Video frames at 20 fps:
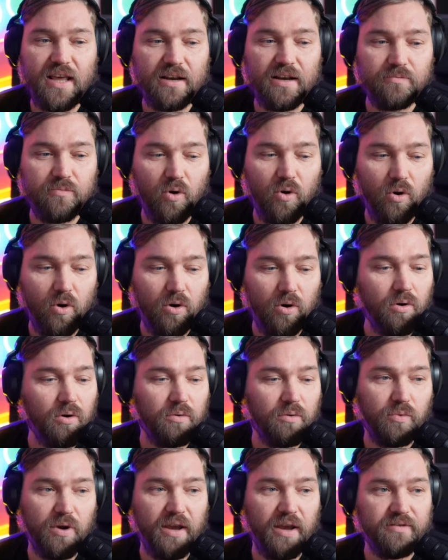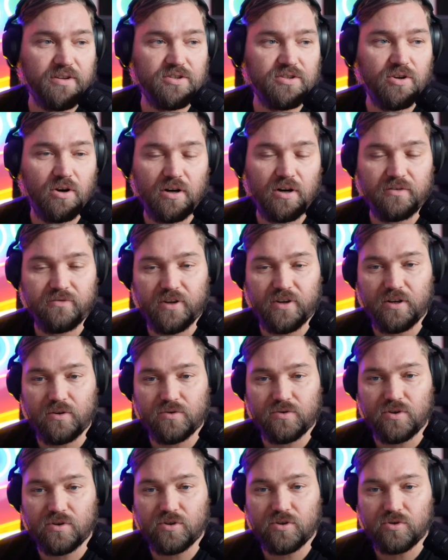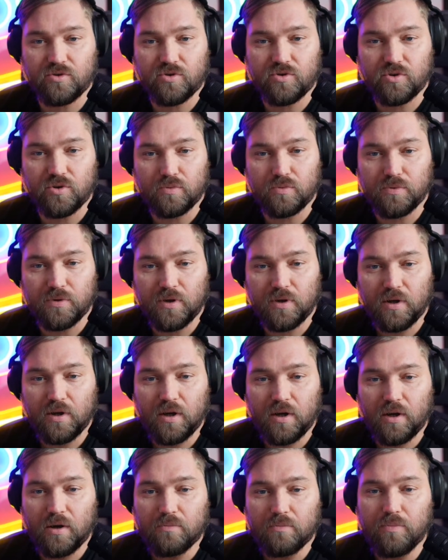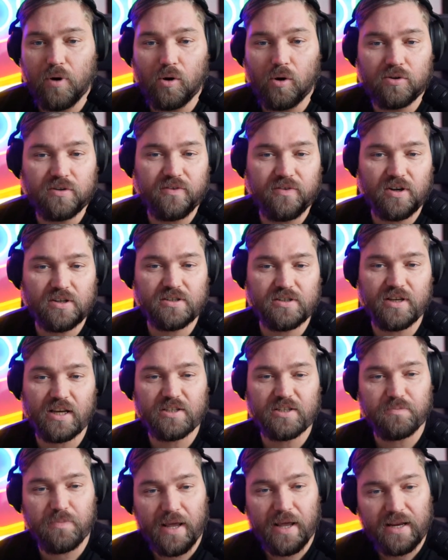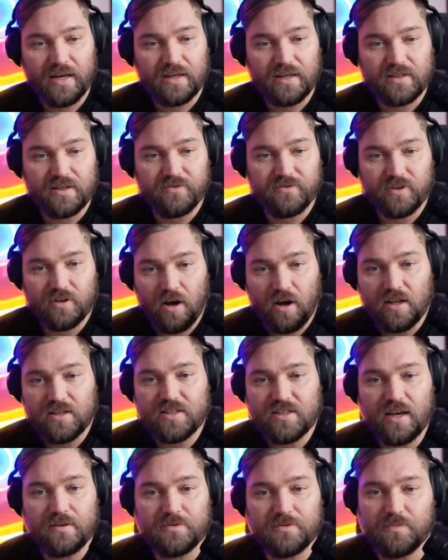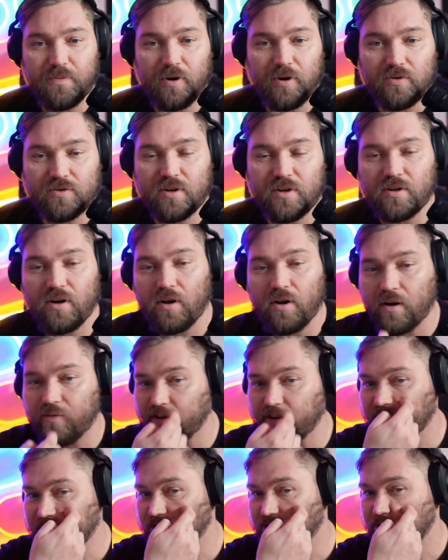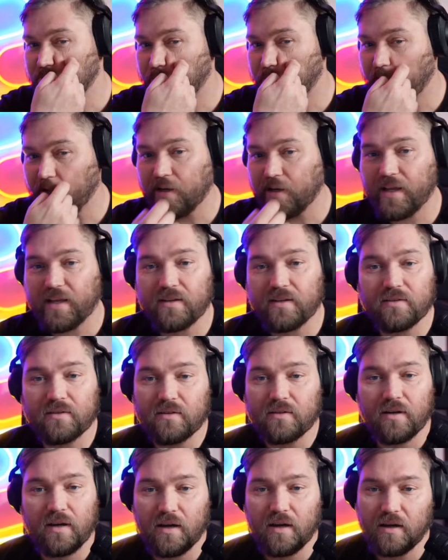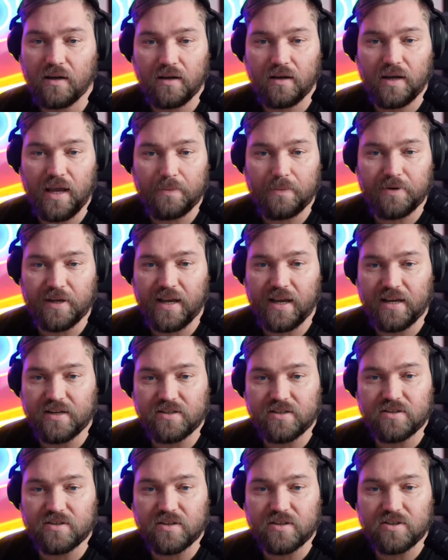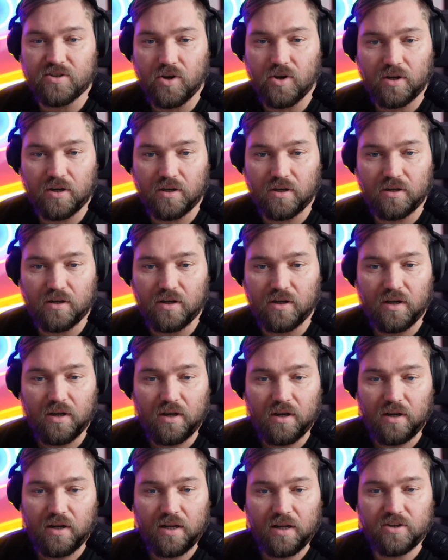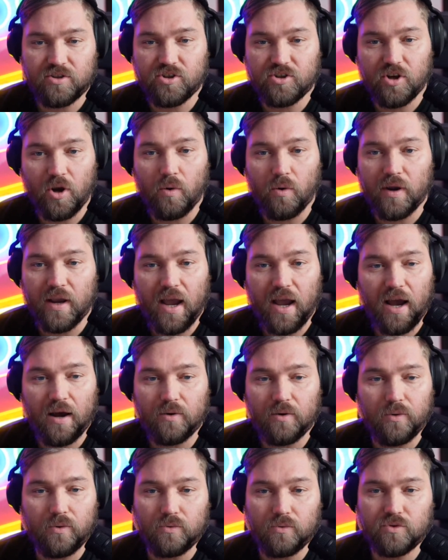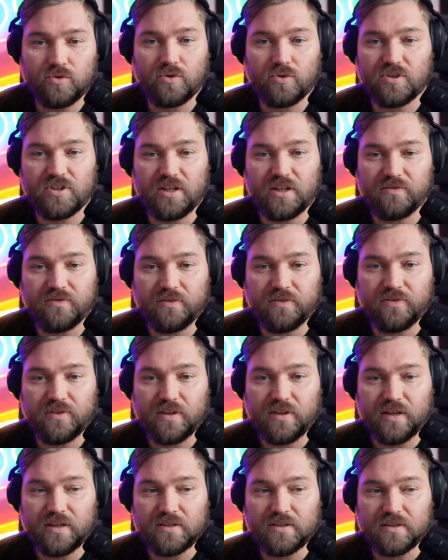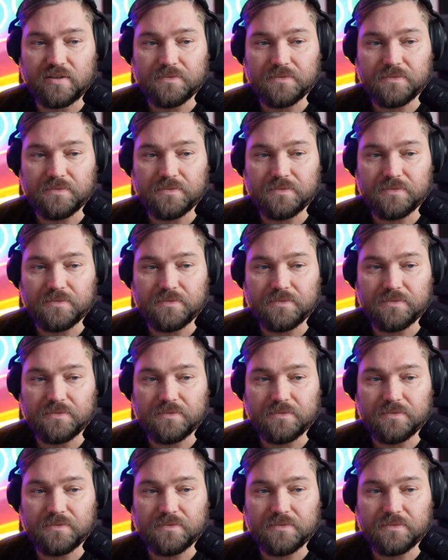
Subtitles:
more, we have a ton of videos on YouTube, both of us explaining different concepts, but also a lot of us just building applications in Toddle and showing how to achieve different things.